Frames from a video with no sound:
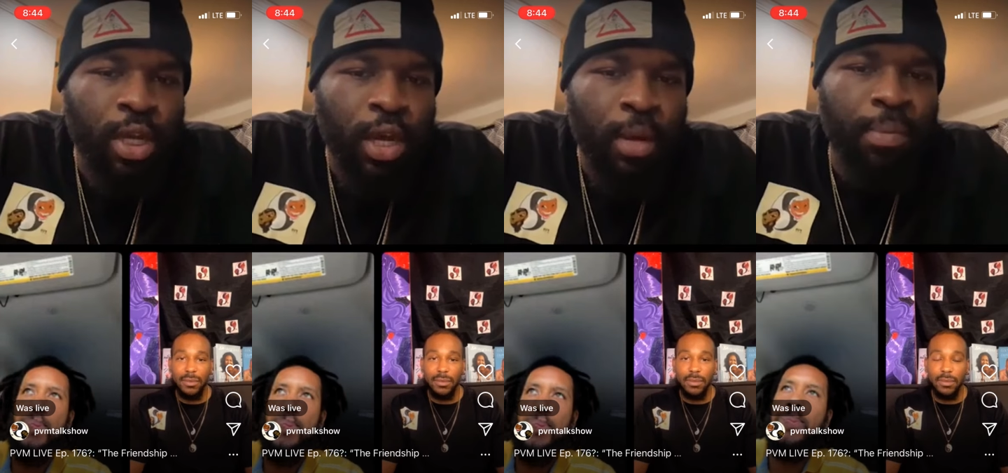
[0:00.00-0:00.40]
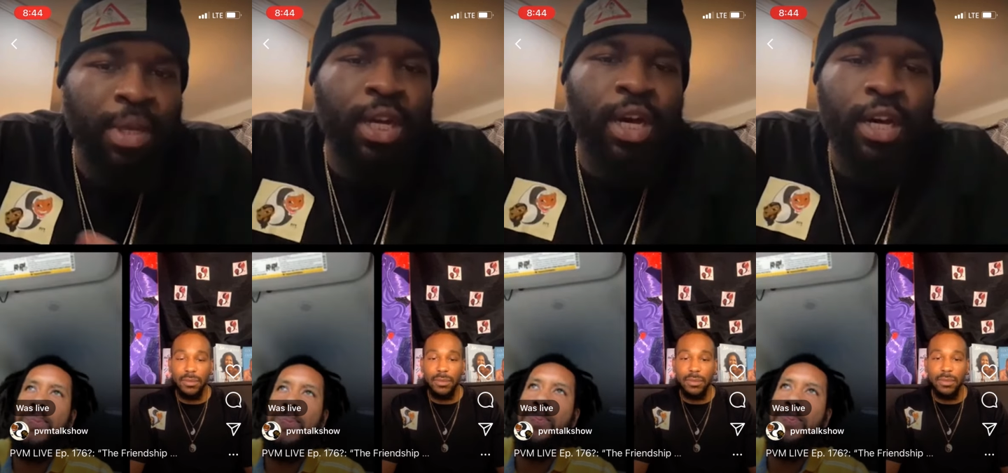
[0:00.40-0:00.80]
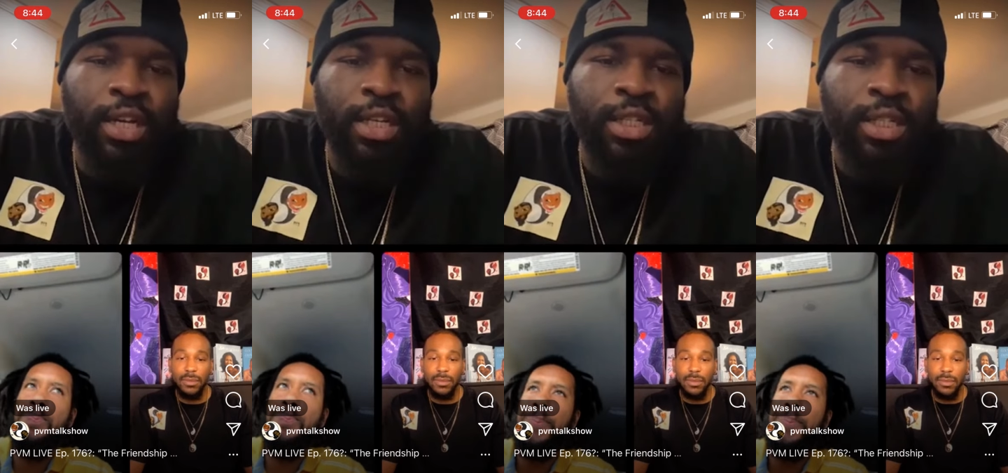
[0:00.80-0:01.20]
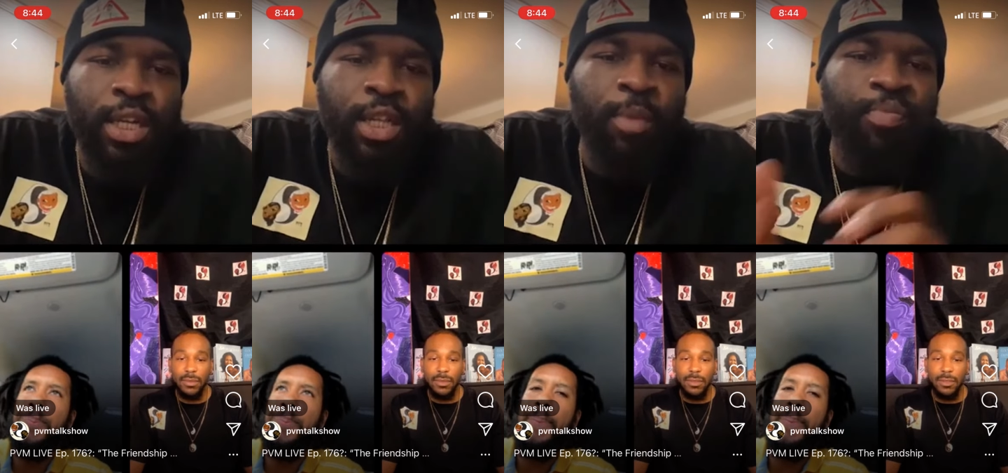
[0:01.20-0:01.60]
Speaker 1: because
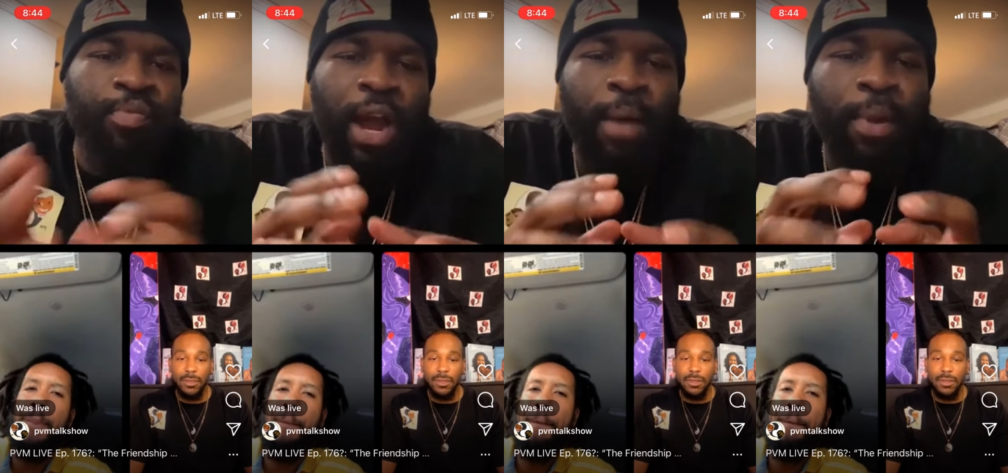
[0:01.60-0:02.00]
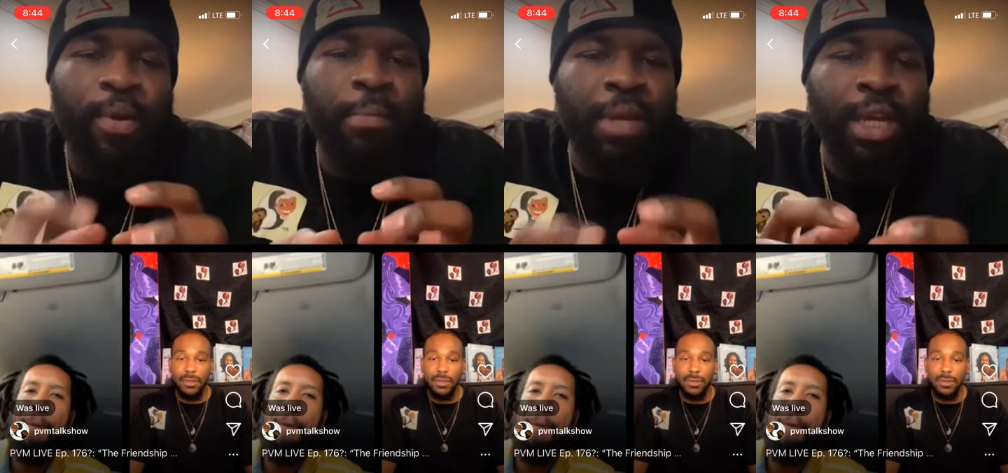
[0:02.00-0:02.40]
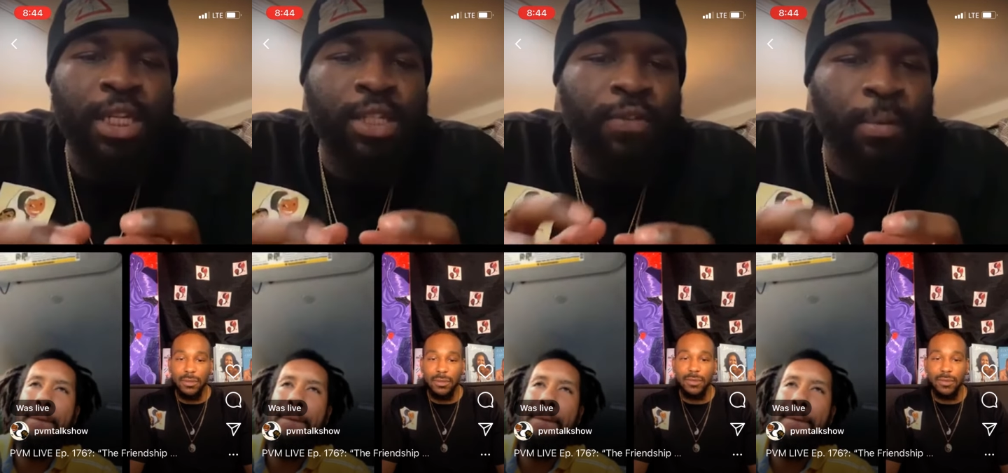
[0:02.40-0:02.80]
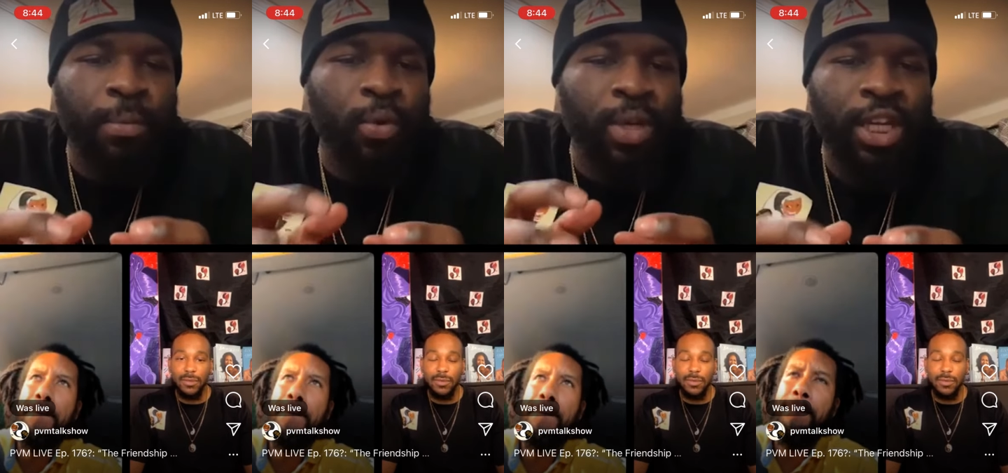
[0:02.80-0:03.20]
the primary means of
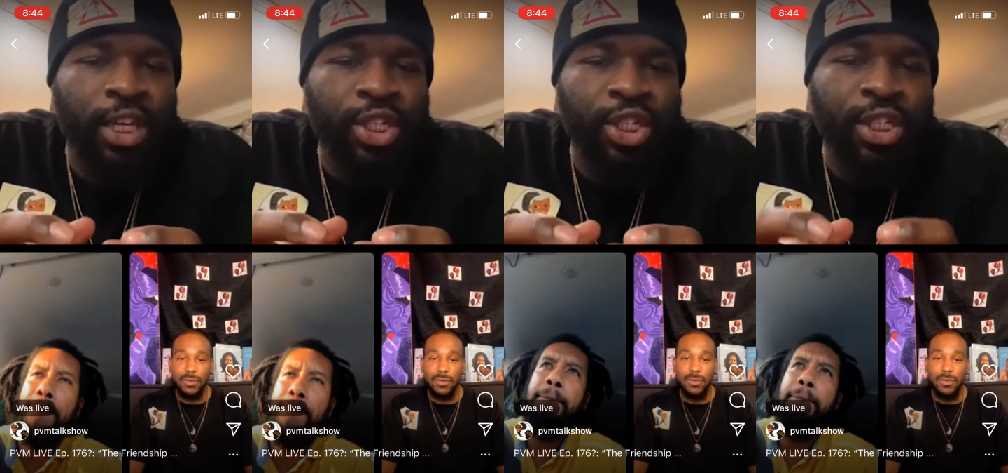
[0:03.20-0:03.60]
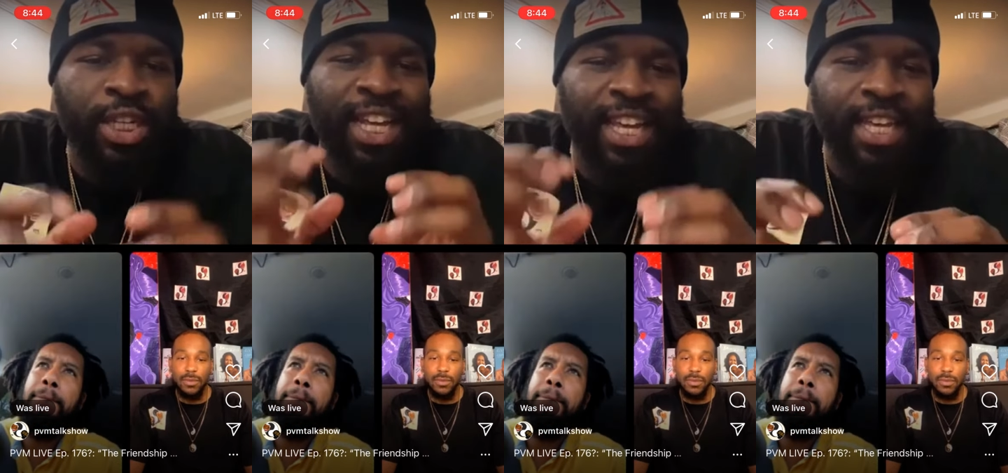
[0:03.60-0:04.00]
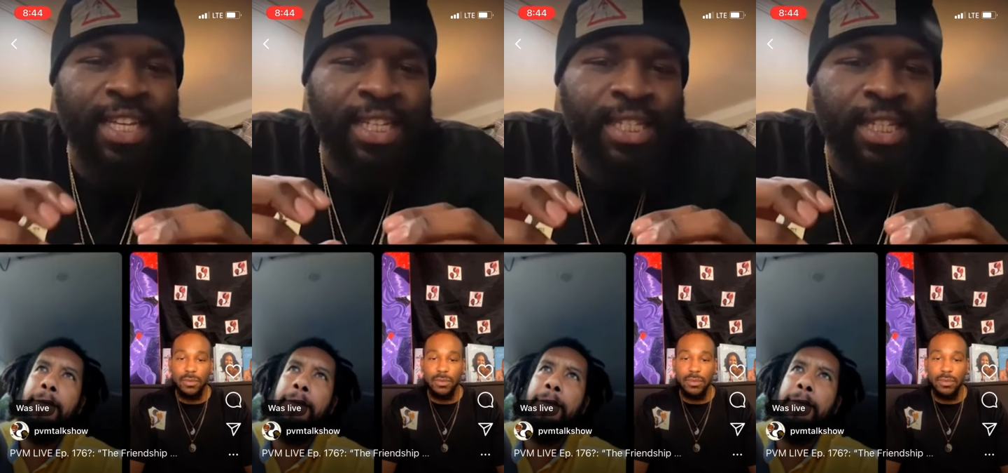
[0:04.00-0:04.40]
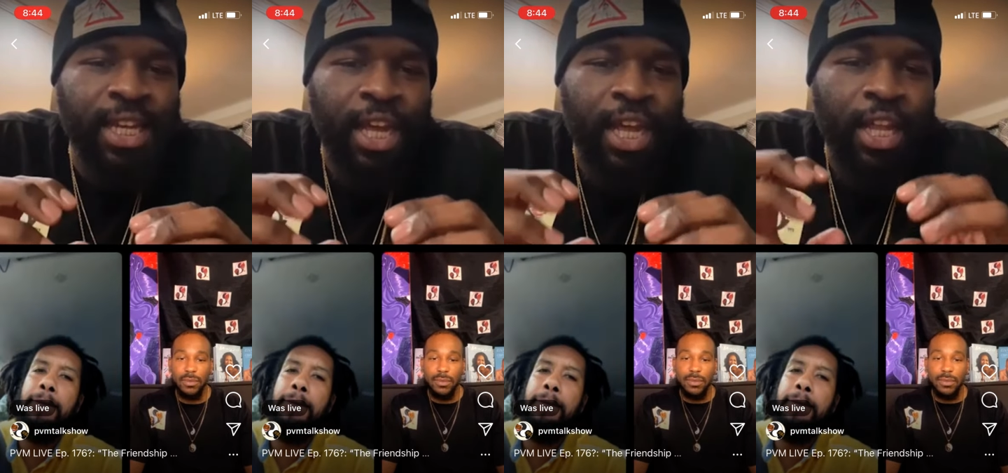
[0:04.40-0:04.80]
communication is
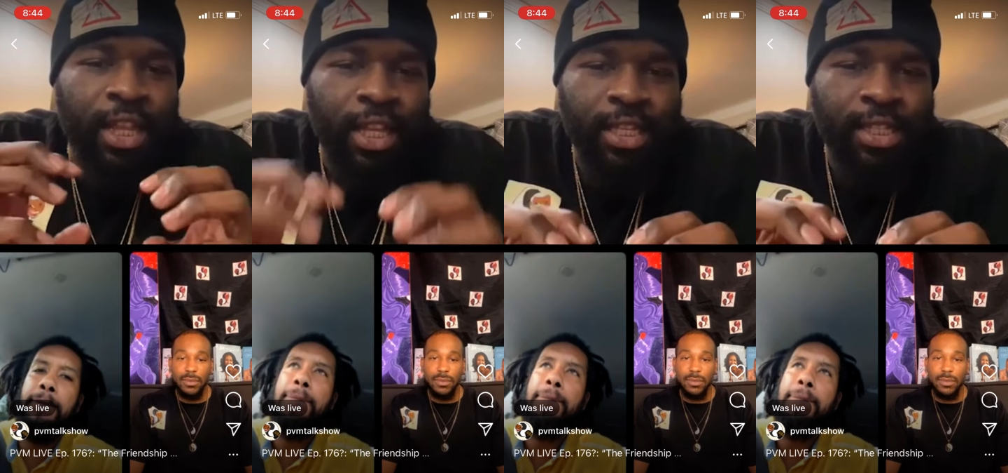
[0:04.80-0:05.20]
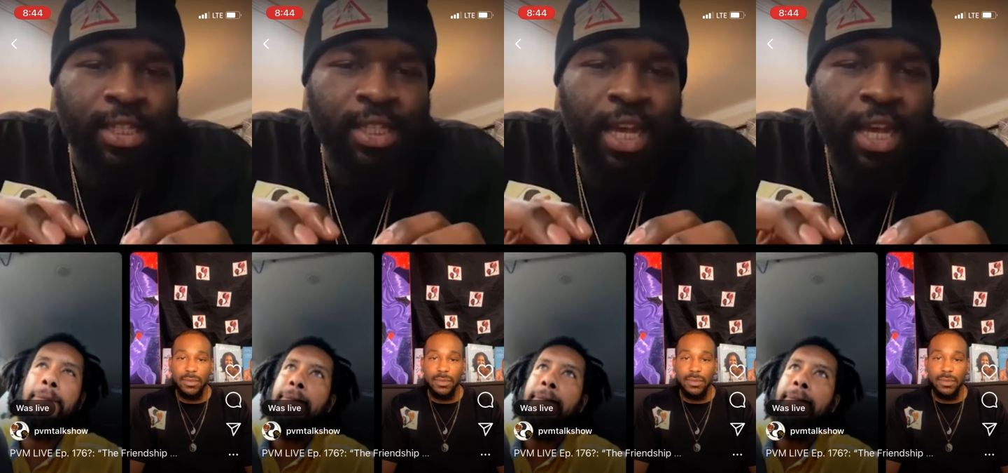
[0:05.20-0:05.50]
this,